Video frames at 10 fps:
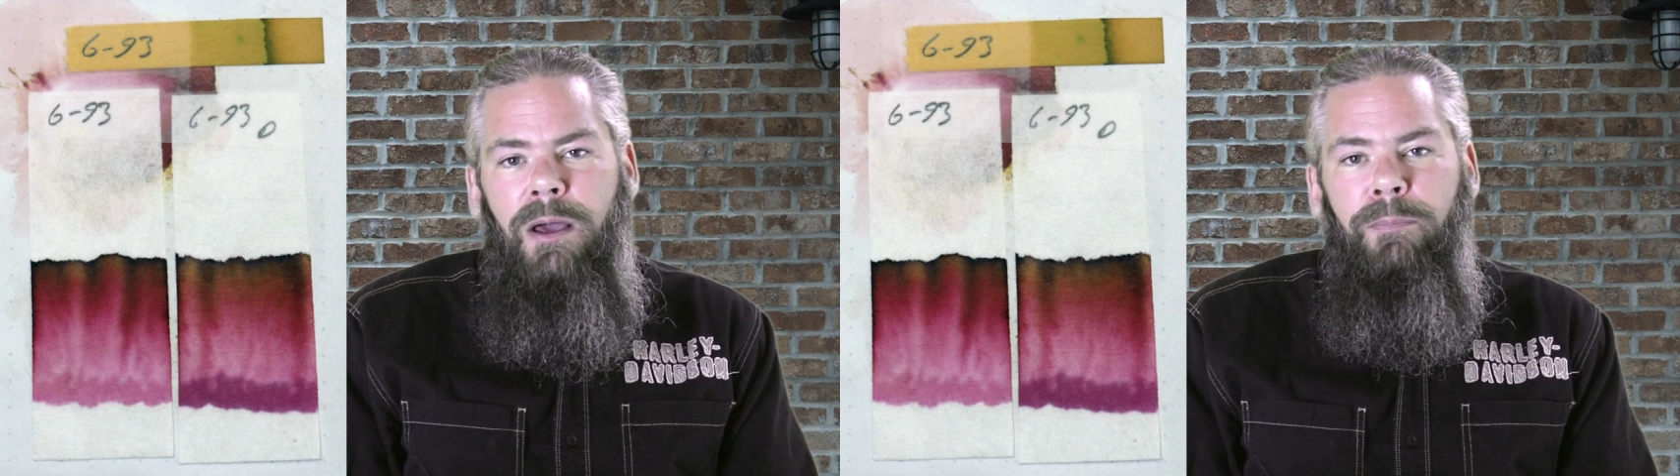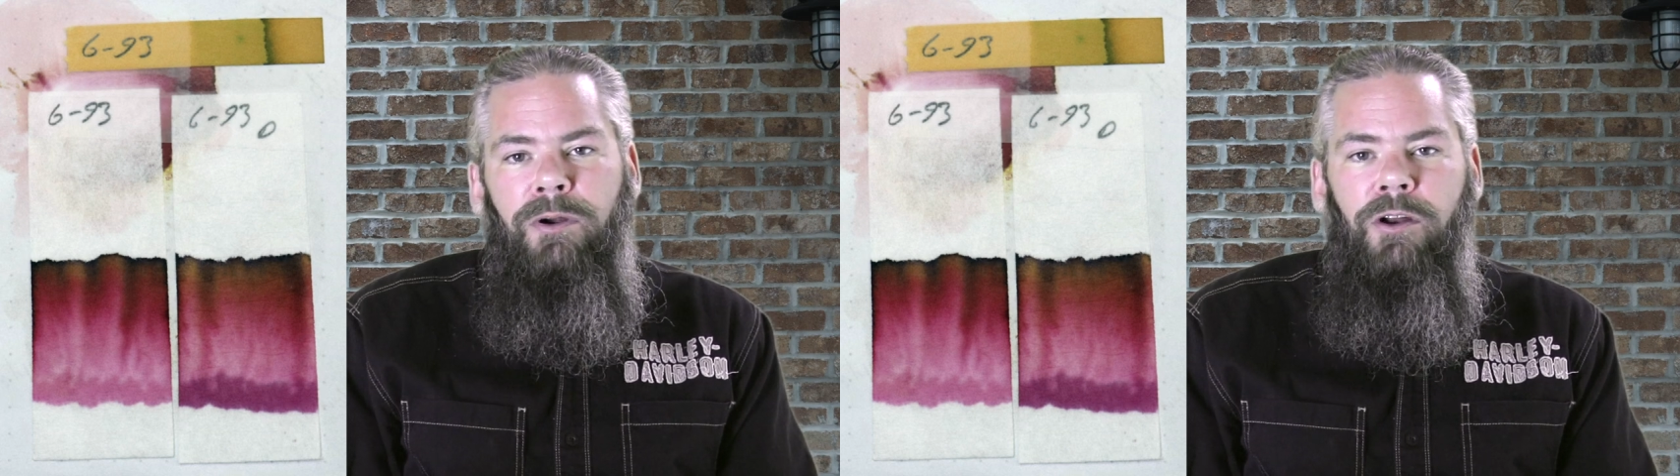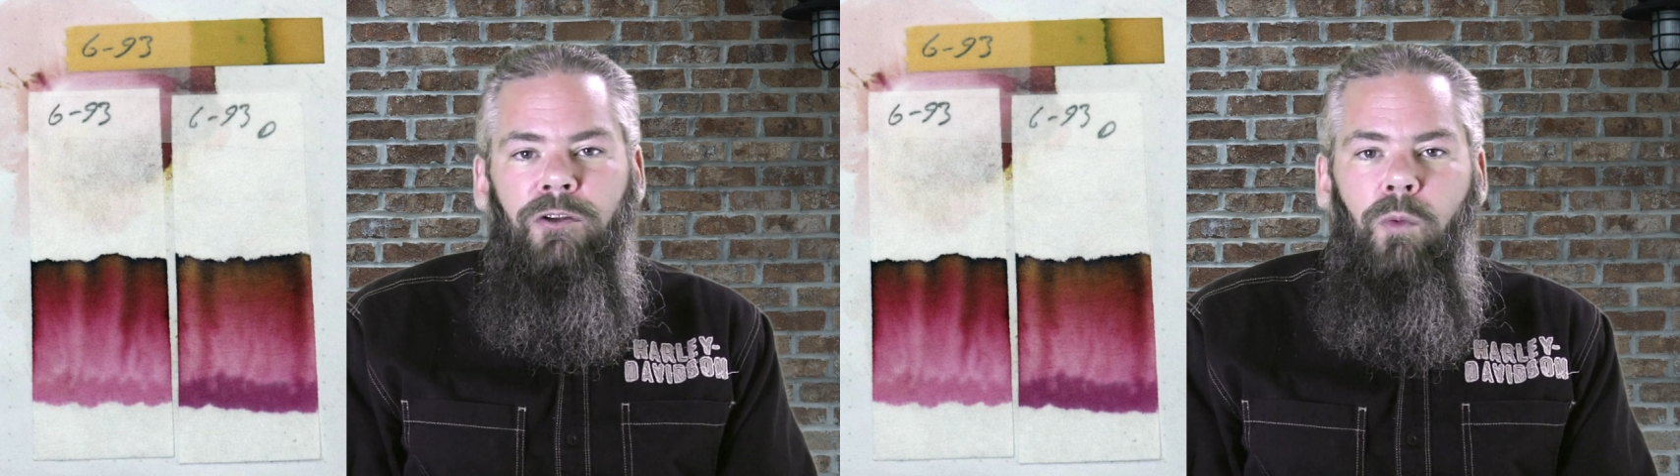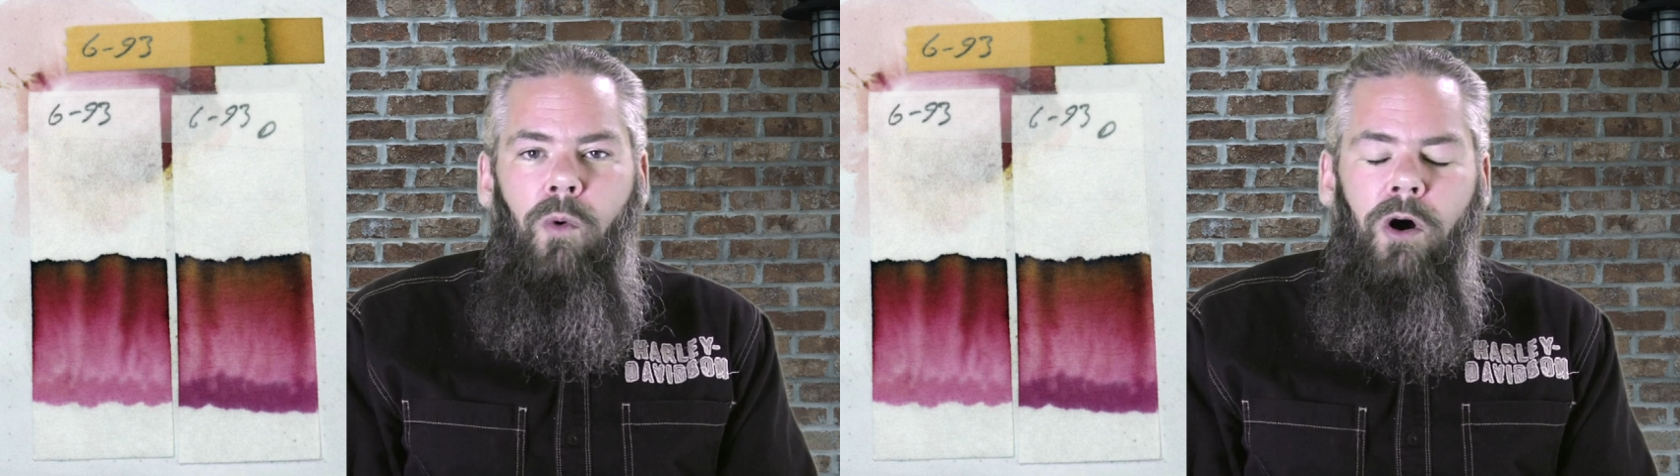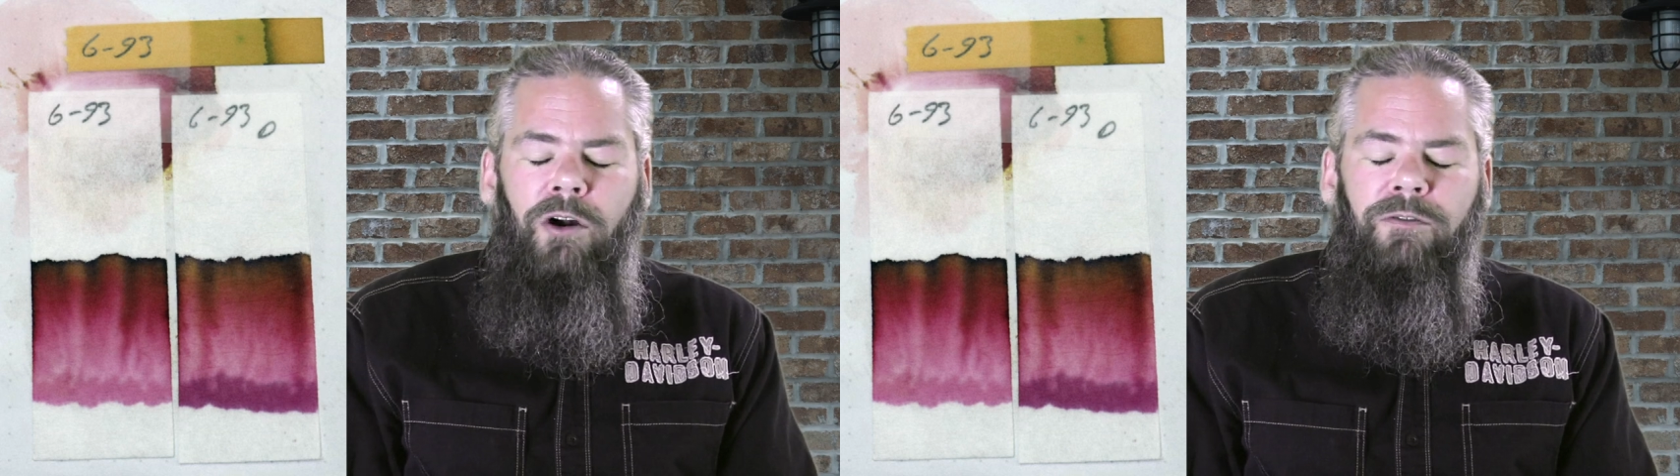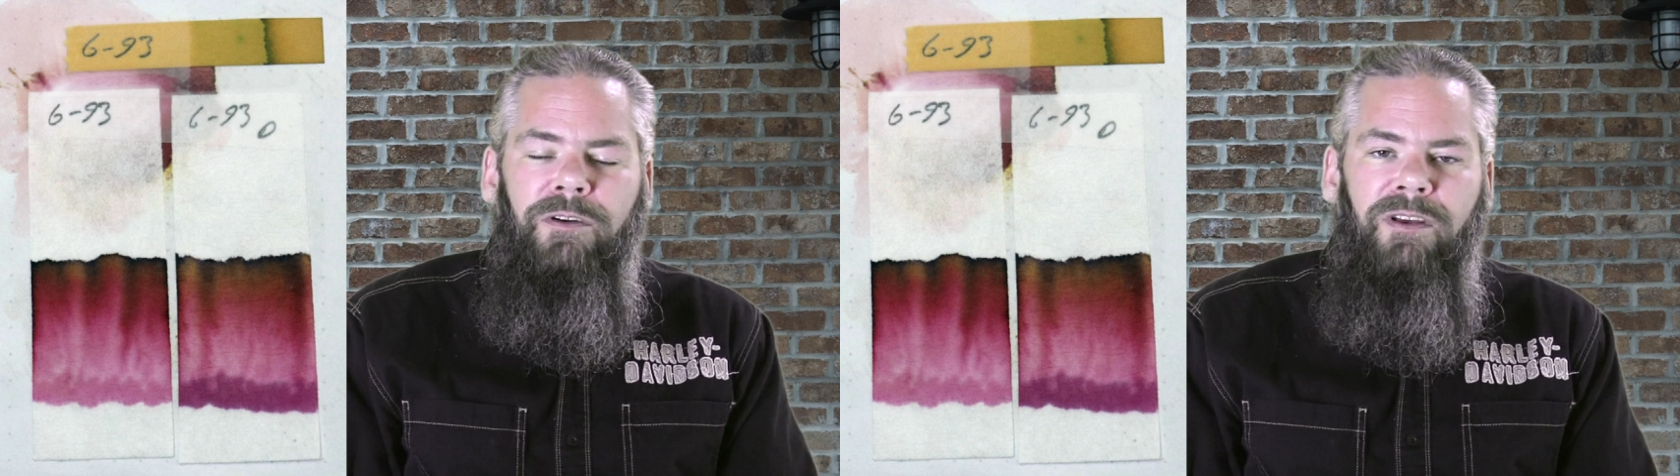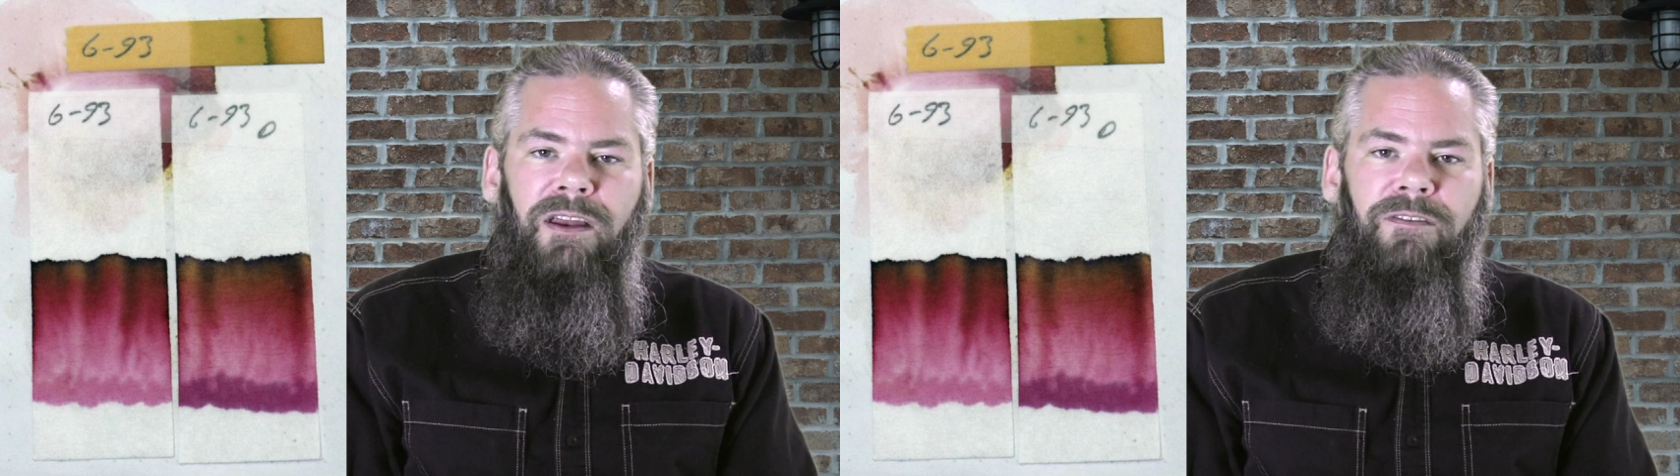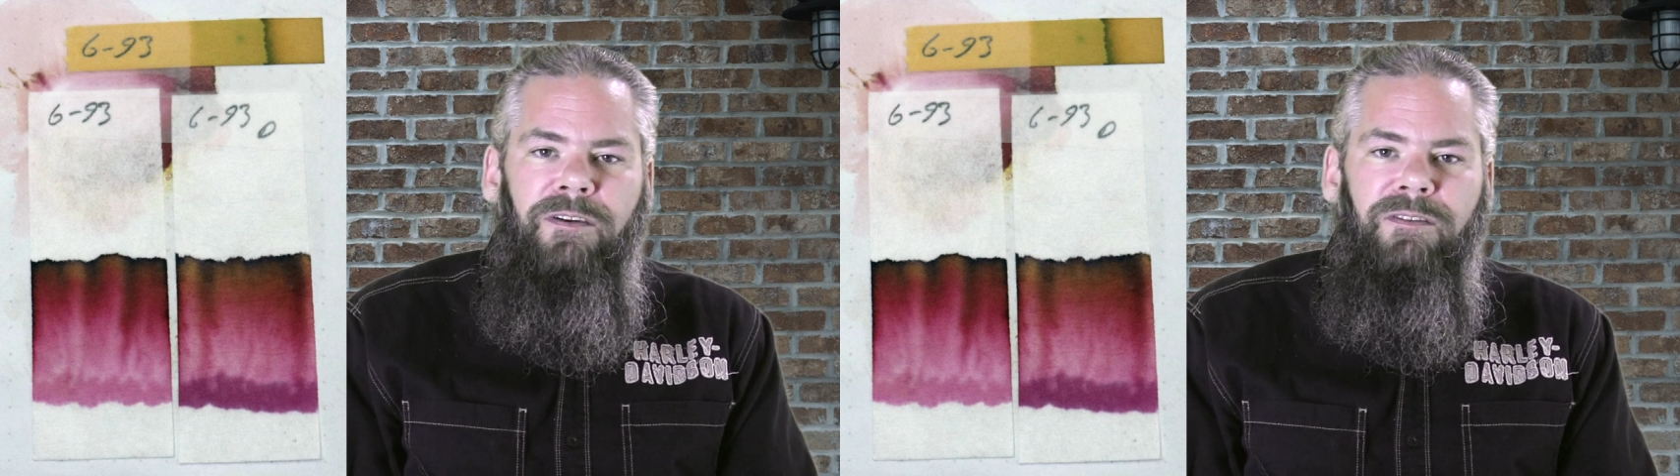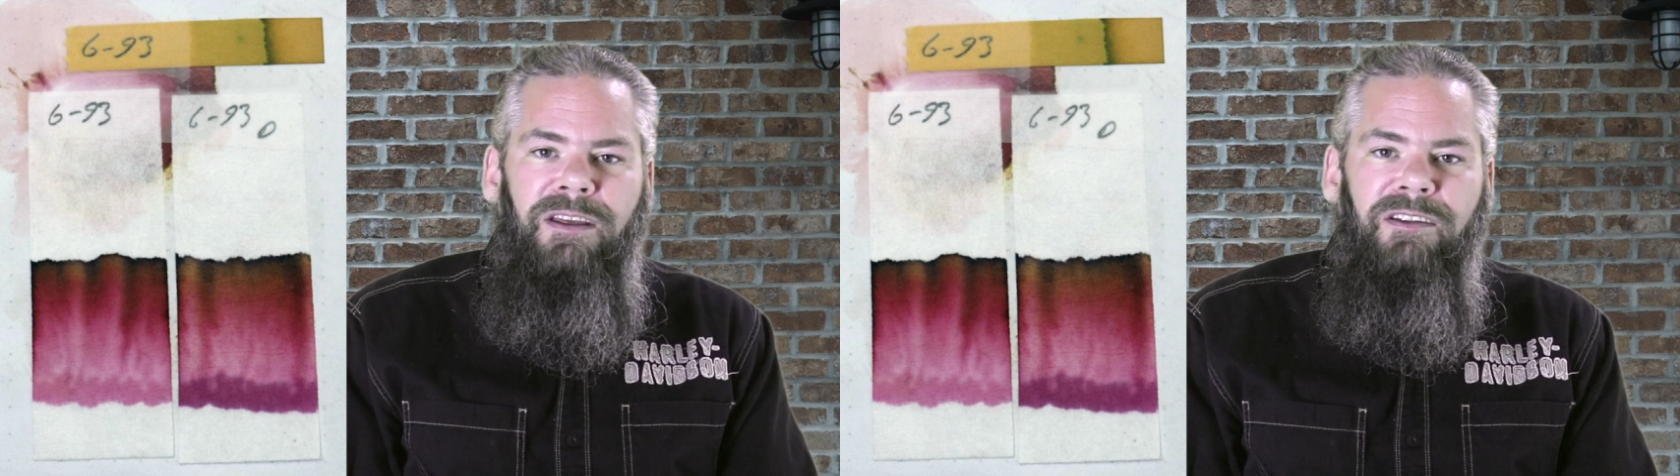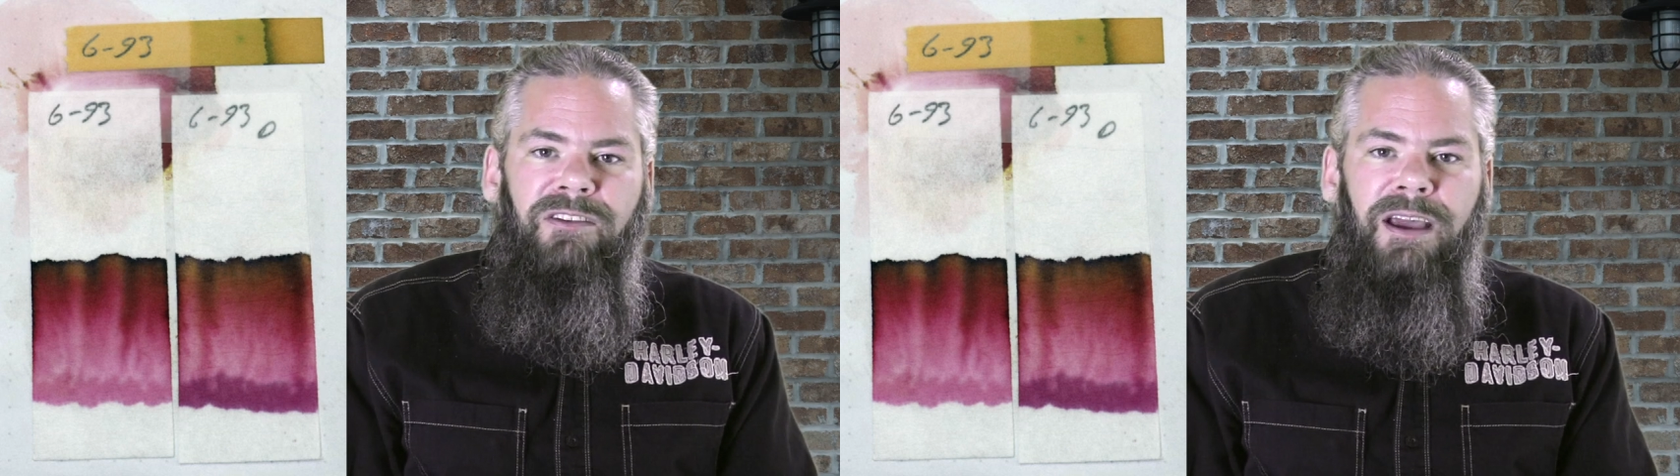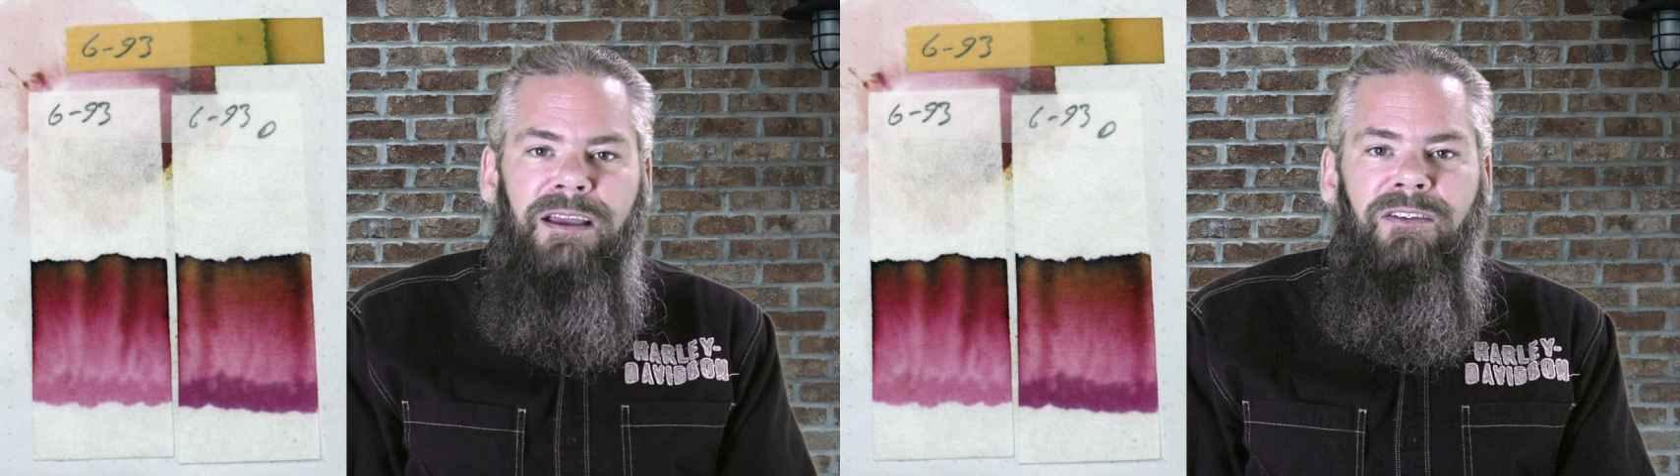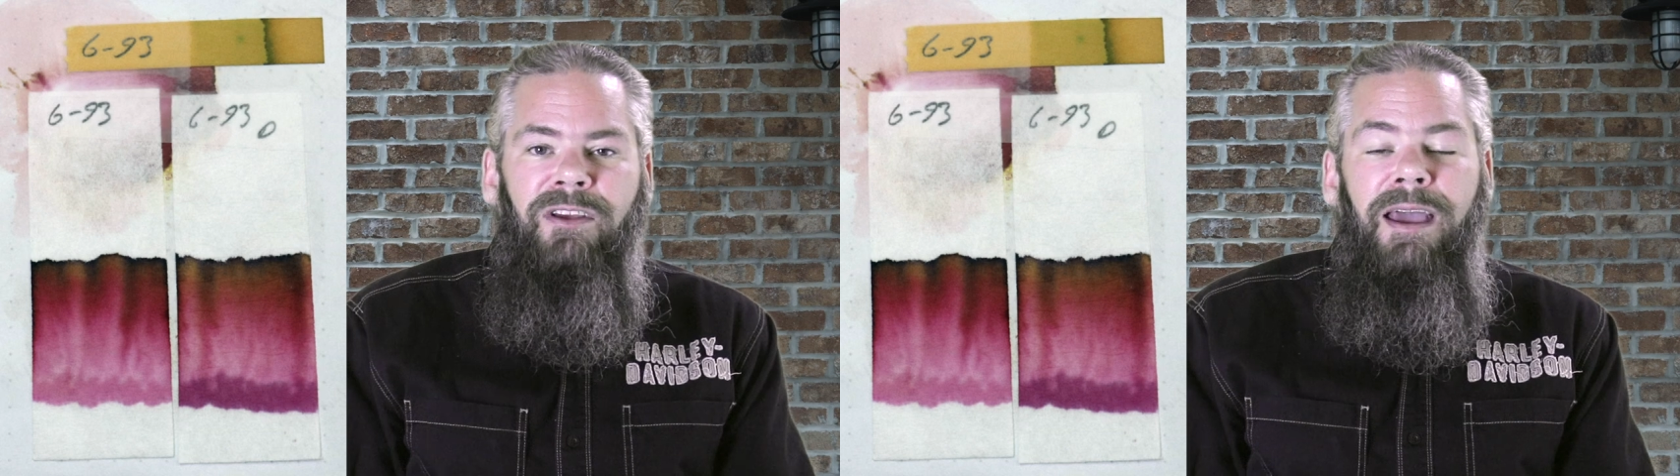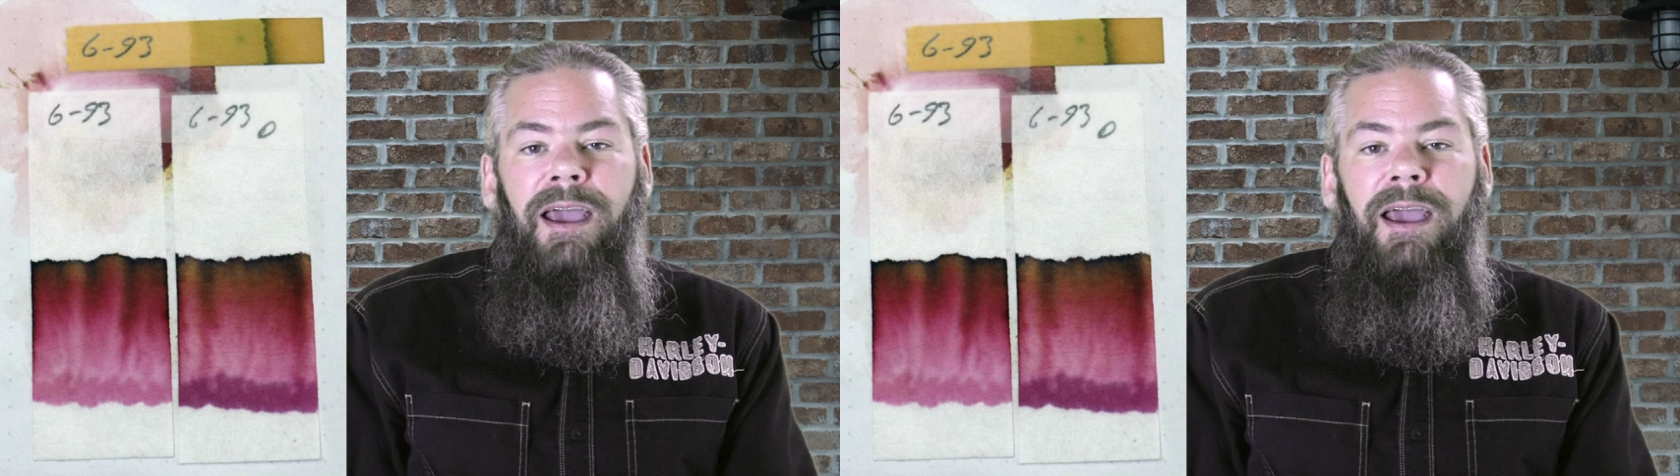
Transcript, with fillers: I put it into water for ten to fifteen seconds,